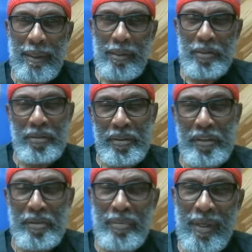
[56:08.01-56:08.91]
You
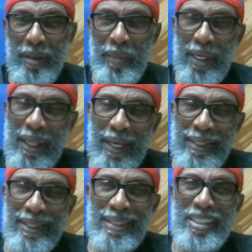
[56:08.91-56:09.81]
hear him talk about like
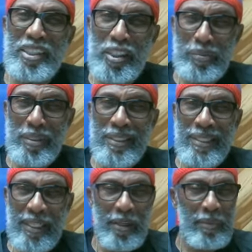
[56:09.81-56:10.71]
these Egyptians
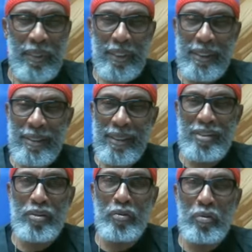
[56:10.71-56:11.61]
here, but this this
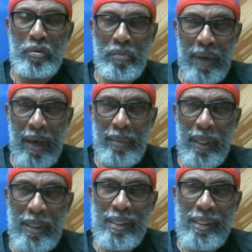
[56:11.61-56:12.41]
is the daughter to Babylon.